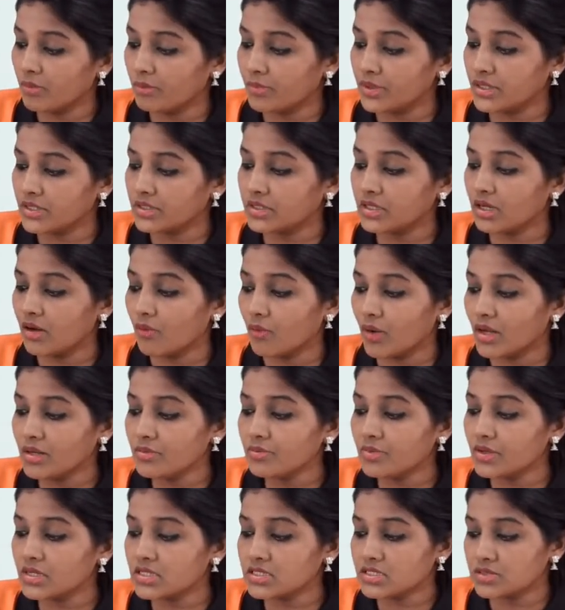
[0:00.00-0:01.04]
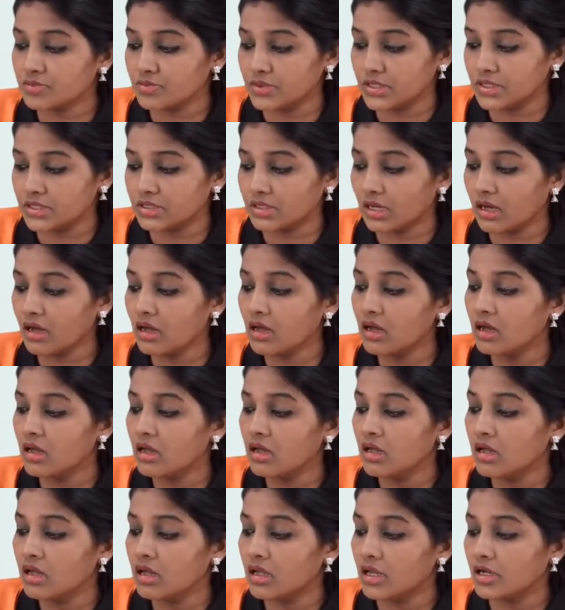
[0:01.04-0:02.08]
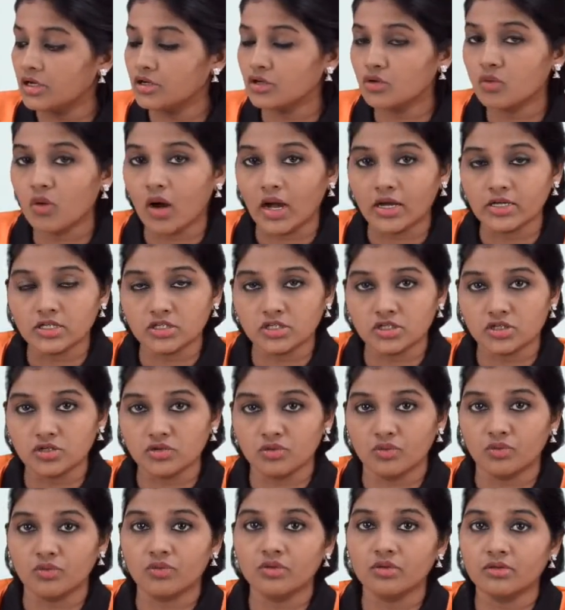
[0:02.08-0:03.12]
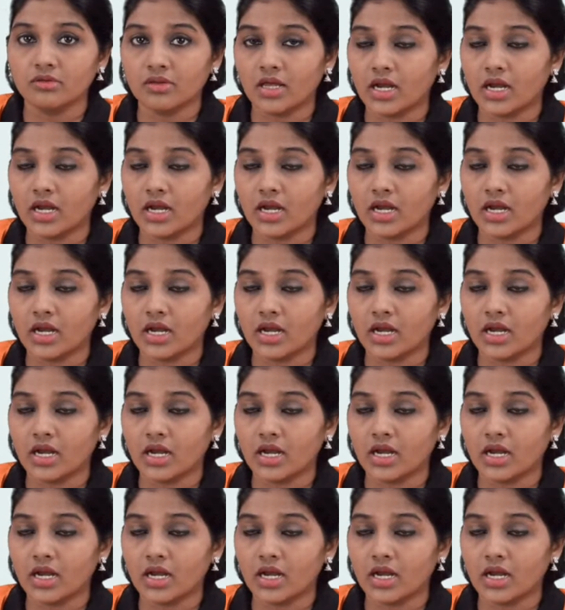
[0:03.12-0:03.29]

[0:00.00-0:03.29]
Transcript: beta 1 plus beta into ICO.